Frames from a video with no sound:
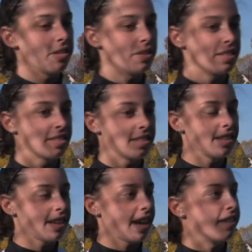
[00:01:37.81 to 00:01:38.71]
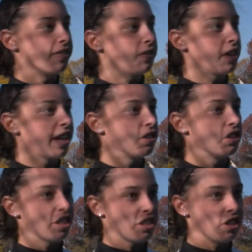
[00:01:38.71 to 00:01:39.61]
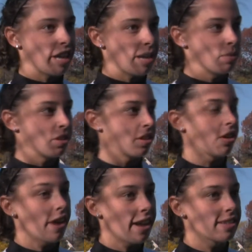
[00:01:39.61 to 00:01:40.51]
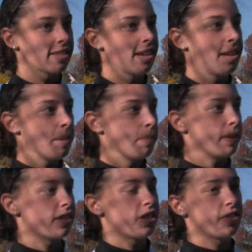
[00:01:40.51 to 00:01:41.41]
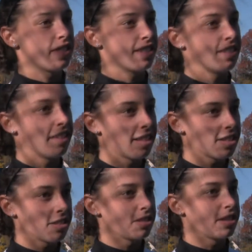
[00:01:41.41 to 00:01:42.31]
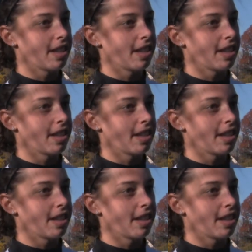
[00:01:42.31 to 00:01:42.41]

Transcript: it was kind of, you had to adjust your game to the grass, but the turf doesn't do that, so it's really